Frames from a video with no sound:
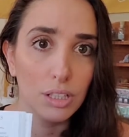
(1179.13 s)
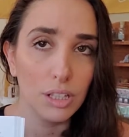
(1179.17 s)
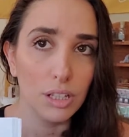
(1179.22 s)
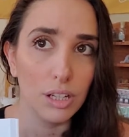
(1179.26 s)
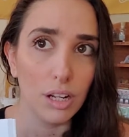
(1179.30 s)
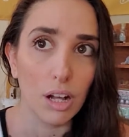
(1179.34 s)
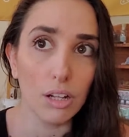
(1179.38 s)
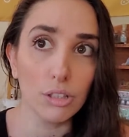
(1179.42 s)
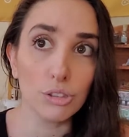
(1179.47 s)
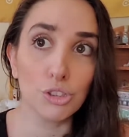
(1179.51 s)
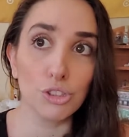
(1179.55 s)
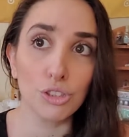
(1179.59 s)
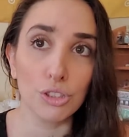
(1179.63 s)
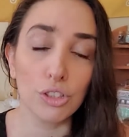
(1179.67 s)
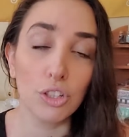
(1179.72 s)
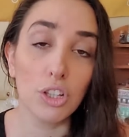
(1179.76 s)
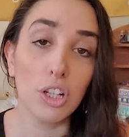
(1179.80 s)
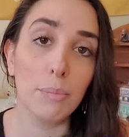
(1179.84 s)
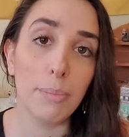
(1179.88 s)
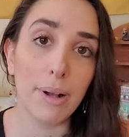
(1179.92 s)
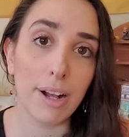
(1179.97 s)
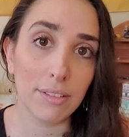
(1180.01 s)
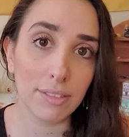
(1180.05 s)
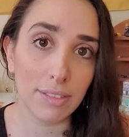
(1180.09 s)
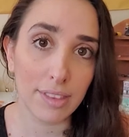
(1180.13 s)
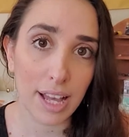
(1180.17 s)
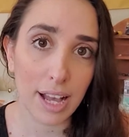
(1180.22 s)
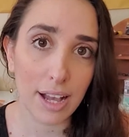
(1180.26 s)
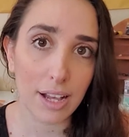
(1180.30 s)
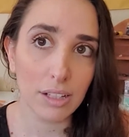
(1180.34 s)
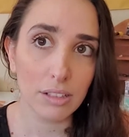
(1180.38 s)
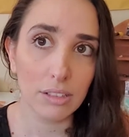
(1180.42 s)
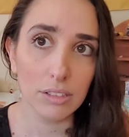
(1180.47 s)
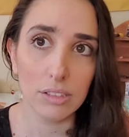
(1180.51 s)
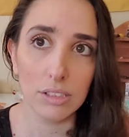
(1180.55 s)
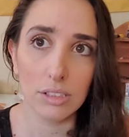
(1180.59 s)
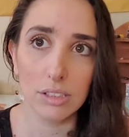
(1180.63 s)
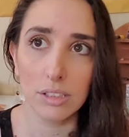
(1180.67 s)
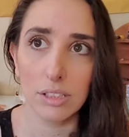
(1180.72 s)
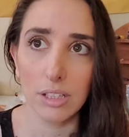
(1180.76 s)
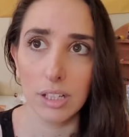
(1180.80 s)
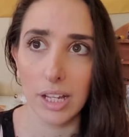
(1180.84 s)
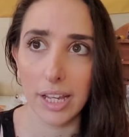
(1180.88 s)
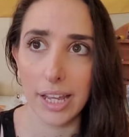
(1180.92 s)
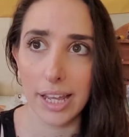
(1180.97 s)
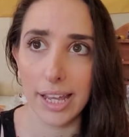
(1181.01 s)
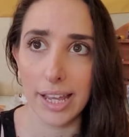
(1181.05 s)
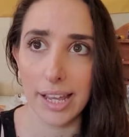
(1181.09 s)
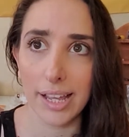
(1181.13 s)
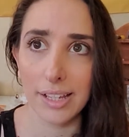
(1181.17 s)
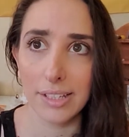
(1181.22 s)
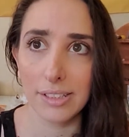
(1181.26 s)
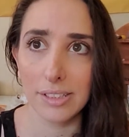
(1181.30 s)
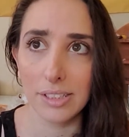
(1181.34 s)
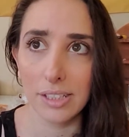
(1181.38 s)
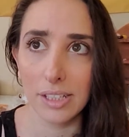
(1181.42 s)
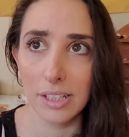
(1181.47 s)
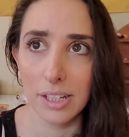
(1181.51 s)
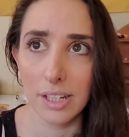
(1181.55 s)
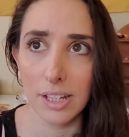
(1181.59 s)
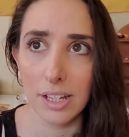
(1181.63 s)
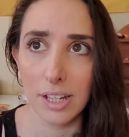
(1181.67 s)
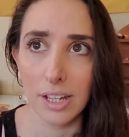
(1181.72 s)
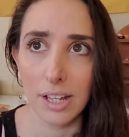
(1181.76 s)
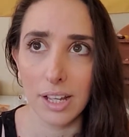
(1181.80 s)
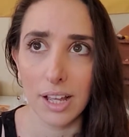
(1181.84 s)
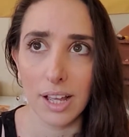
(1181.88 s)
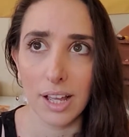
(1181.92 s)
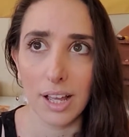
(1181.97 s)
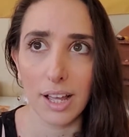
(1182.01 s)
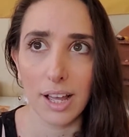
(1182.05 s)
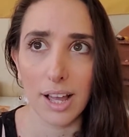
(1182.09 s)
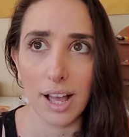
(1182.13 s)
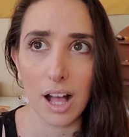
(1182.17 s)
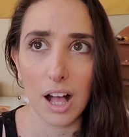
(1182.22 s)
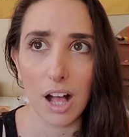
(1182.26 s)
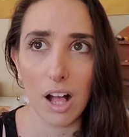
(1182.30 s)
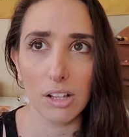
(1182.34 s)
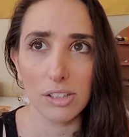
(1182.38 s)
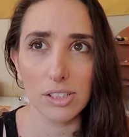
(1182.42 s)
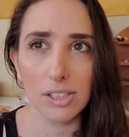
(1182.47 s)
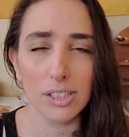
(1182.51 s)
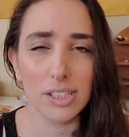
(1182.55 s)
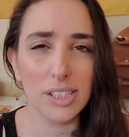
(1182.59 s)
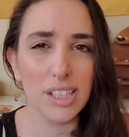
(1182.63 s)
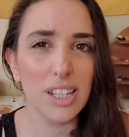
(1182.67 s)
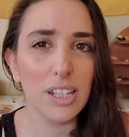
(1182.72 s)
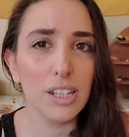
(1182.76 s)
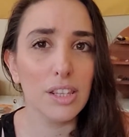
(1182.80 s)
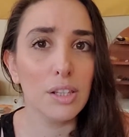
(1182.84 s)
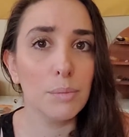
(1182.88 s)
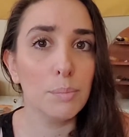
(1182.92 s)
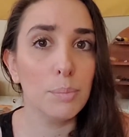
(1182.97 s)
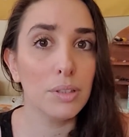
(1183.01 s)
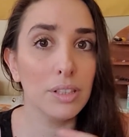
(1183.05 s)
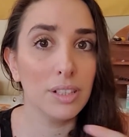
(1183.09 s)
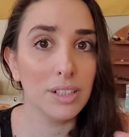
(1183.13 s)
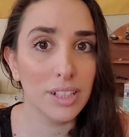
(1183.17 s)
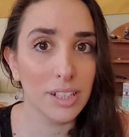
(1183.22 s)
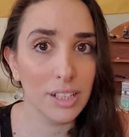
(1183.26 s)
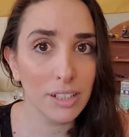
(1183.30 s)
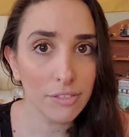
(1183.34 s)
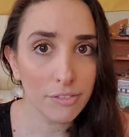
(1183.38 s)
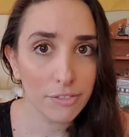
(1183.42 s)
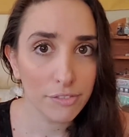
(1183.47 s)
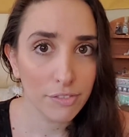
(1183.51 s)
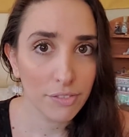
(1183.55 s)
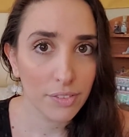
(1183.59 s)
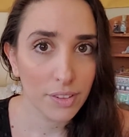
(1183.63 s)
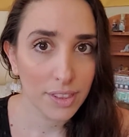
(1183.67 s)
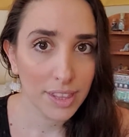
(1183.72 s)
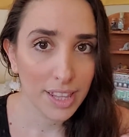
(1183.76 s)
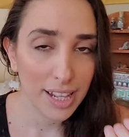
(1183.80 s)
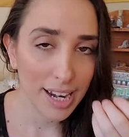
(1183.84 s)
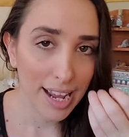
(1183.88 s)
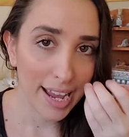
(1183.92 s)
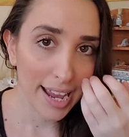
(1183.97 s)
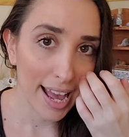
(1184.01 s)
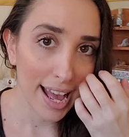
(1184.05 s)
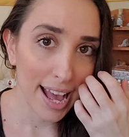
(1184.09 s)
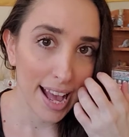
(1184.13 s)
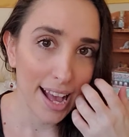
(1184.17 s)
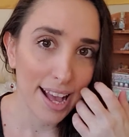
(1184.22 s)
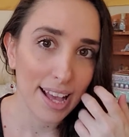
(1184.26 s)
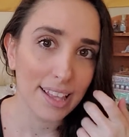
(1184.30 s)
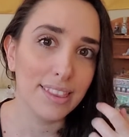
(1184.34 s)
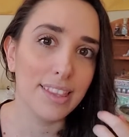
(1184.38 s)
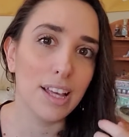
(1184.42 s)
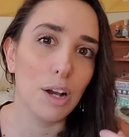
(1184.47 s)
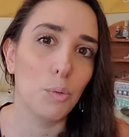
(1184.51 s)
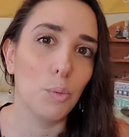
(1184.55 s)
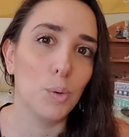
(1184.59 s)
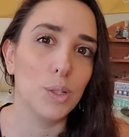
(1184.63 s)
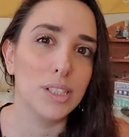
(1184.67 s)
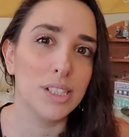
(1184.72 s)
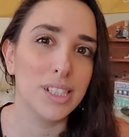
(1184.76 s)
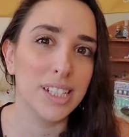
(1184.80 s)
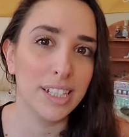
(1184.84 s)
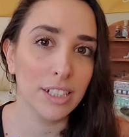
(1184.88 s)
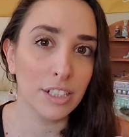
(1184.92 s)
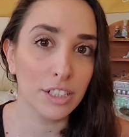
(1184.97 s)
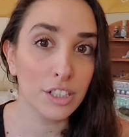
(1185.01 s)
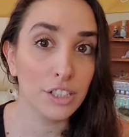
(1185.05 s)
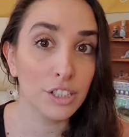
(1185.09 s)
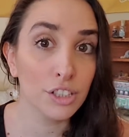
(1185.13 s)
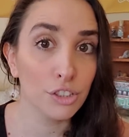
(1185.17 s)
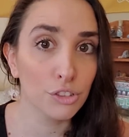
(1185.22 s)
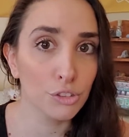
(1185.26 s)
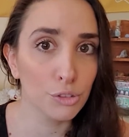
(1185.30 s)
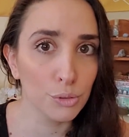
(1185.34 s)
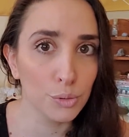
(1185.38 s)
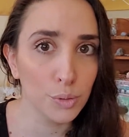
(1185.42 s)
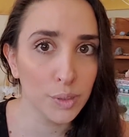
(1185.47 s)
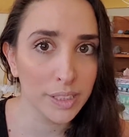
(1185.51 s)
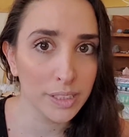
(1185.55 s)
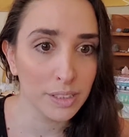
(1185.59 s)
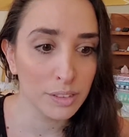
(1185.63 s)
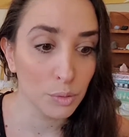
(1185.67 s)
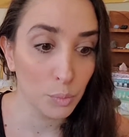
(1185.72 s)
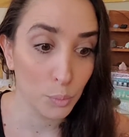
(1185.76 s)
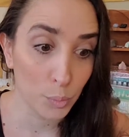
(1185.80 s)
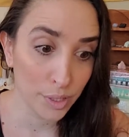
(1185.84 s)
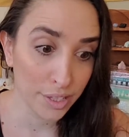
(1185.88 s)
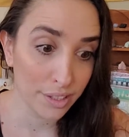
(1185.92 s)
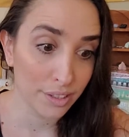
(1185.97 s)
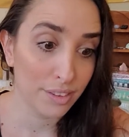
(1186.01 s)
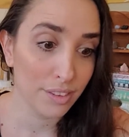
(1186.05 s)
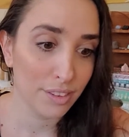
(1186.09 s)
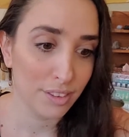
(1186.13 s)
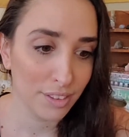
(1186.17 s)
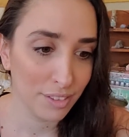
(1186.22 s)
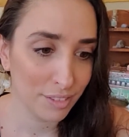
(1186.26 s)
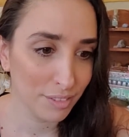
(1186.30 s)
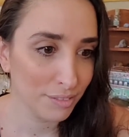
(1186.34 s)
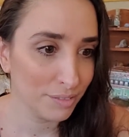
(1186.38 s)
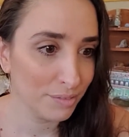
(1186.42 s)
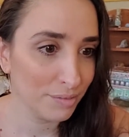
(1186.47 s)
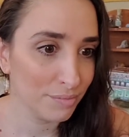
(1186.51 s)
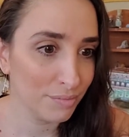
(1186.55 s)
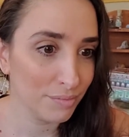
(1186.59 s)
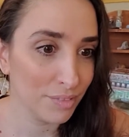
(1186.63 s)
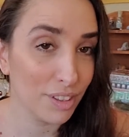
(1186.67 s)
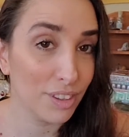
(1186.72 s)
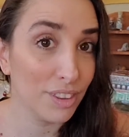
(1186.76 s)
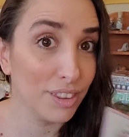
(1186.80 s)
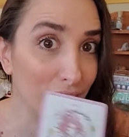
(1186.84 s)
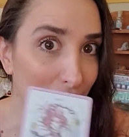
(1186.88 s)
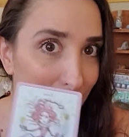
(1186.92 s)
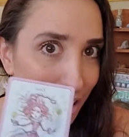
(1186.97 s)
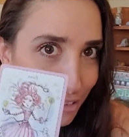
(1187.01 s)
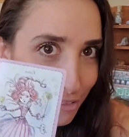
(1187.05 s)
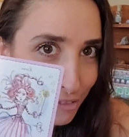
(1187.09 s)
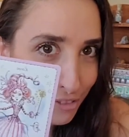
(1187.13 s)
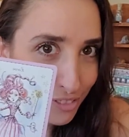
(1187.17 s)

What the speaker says: journal about that, and I'll see the belief that I had that was incongruent with love.